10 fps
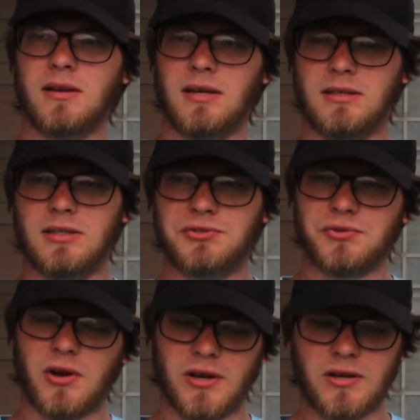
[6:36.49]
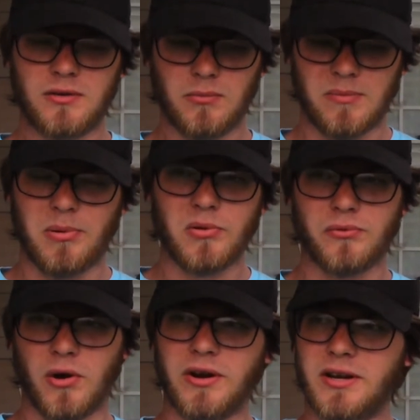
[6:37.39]
And he's running. We're both
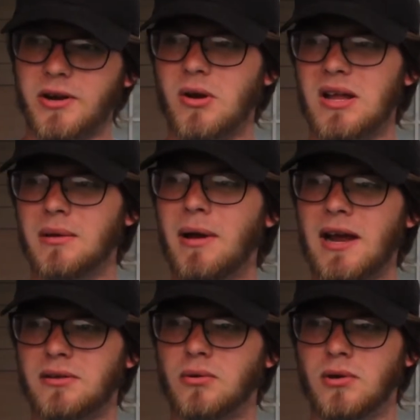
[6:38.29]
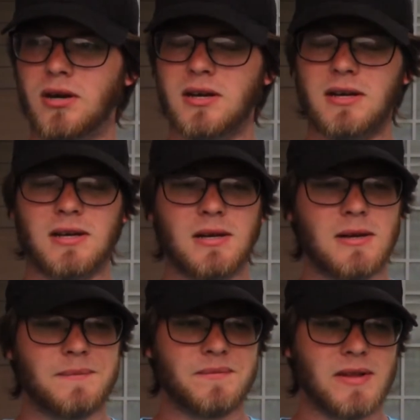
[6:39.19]
running to go out the back door.
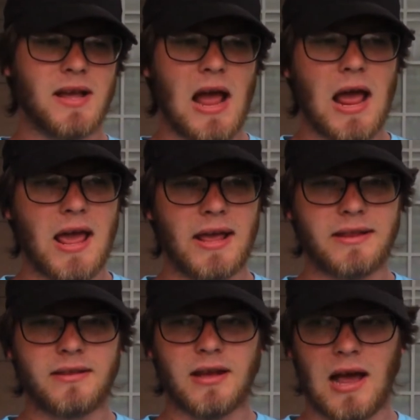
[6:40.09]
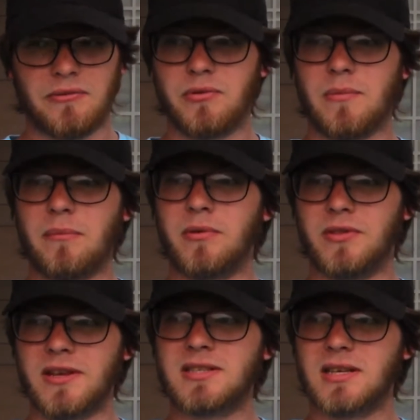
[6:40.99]
And I remember
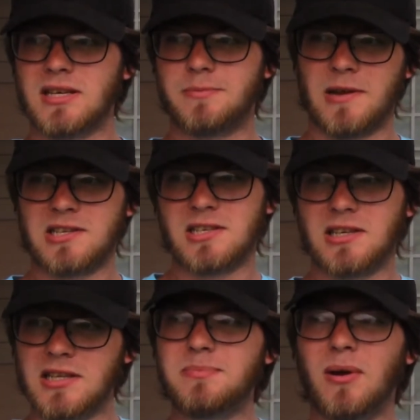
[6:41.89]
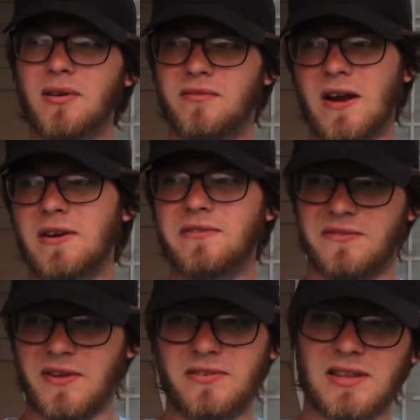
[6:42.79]
this, especially this part, very
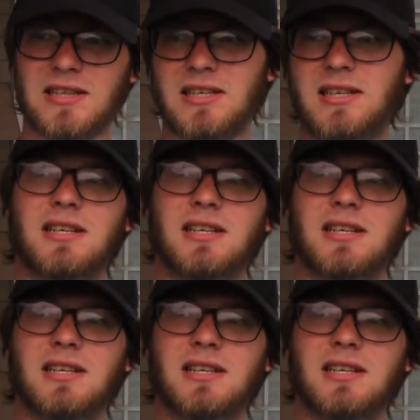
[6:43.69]
vividly.